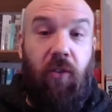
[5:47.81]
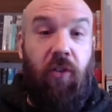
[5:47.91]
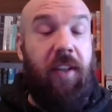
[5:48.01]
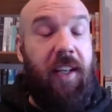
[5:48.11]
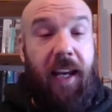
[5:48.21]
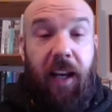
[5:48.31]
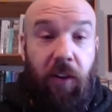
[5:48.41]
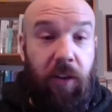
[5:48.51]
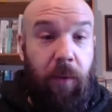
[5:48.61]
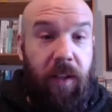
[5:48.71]
So just to take
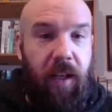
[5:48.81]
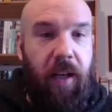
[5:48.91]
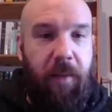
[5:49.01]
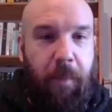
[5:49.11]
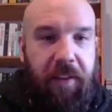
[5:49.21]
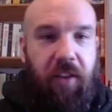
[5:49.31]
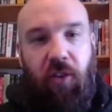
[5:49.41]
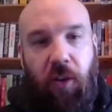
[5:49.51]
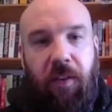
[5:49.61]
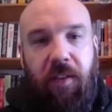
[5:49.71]
another one, the 9th
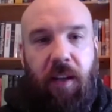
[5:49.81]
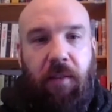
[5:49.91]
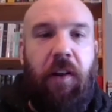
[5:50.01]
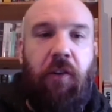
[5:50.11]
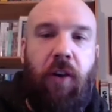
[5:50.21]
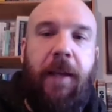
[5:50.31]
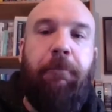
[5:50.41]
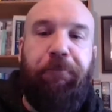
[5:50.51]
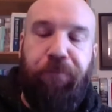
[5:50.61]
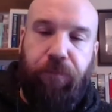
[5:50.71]
Massachusetts Infantry,